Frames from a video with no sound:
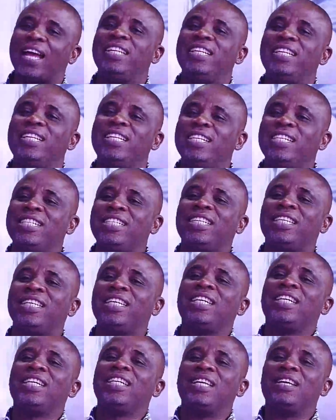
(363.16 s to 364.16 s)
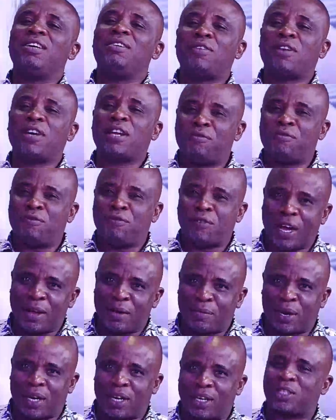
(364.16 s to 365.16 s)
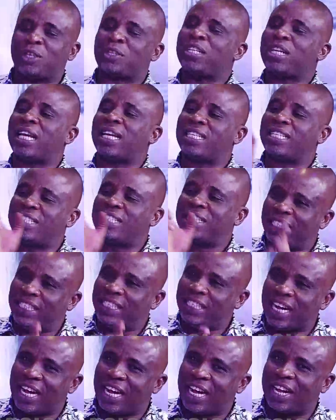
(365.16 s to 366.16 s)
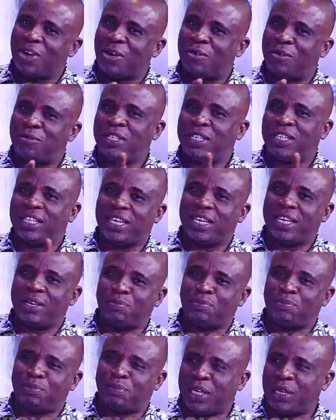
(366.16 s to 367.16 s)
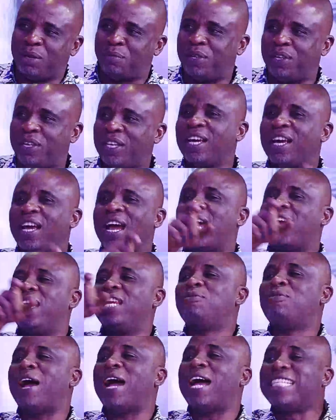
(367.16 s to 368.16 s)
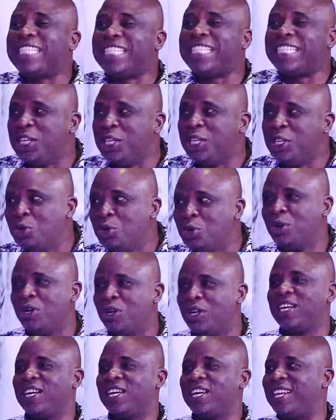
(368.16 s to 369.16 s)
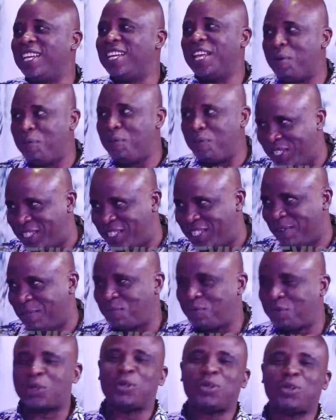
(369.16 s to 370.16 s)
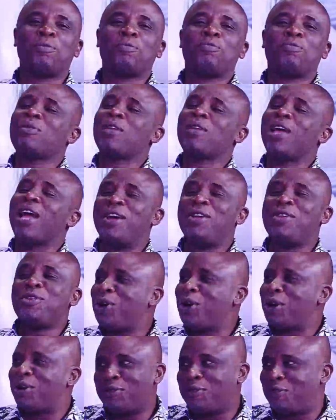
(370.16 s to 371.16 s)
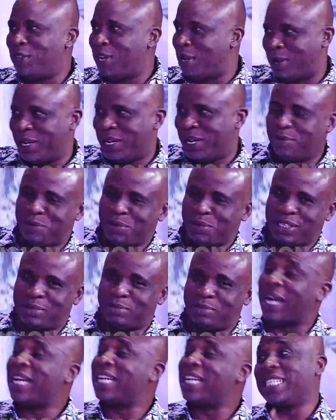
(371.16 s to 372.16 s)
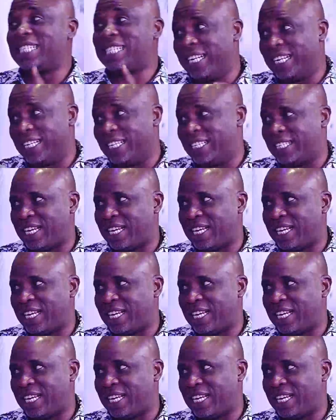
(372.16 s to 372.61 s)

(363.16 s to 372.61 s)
lead a very vibrant, just like GDI of the PDP, I see you in APC. So I know everything about APC by his grace.